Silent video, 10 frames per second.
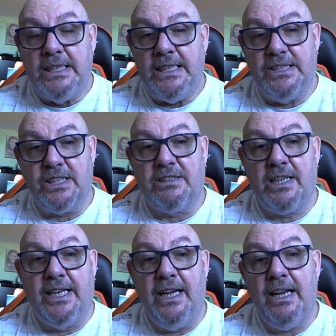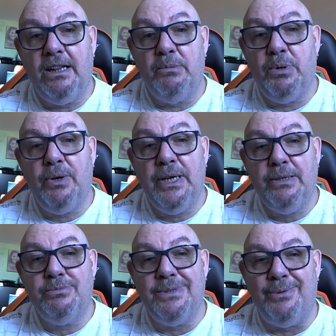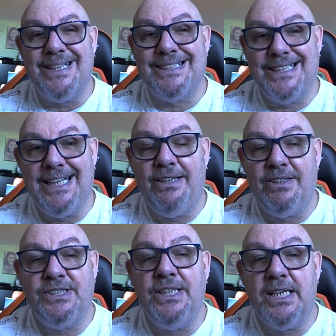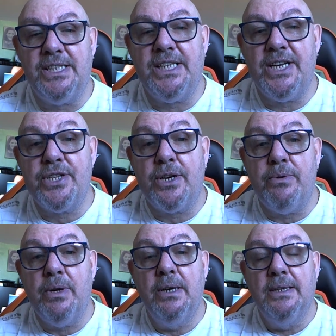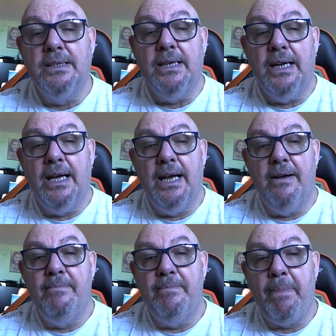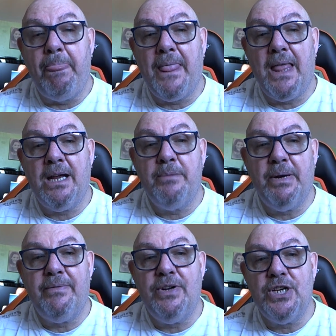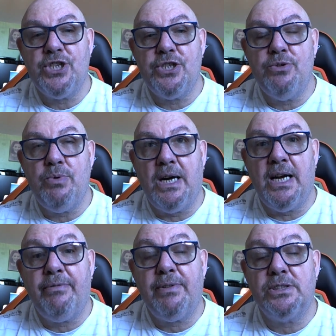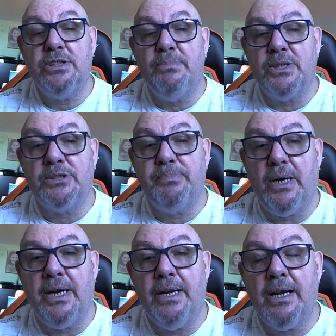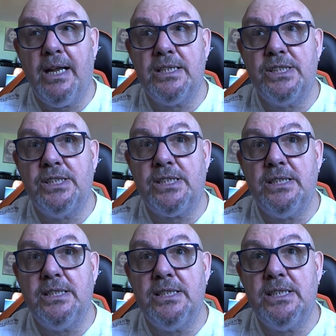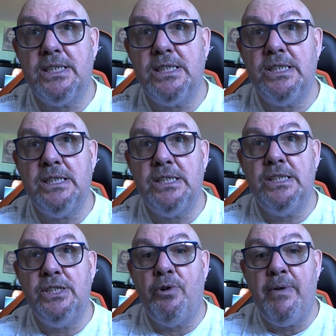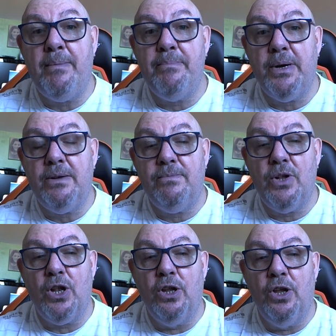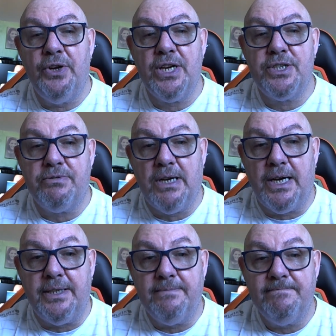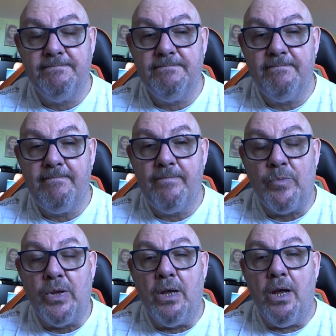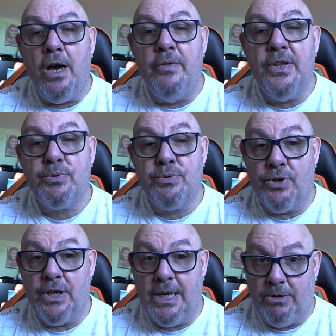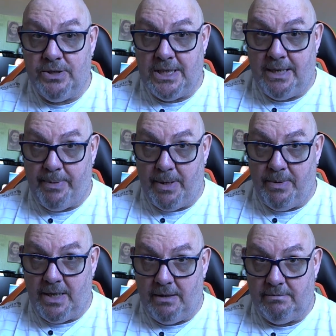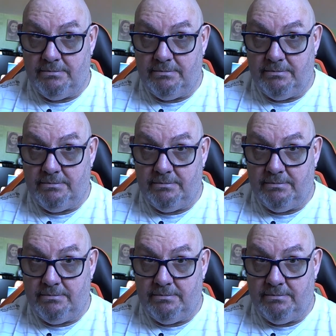He's a cracking little boy. Well, when I say little, he's 19 too. Had a bit of an issue. I fractured my spine last November learning to ride, and this was on a little tiny pony.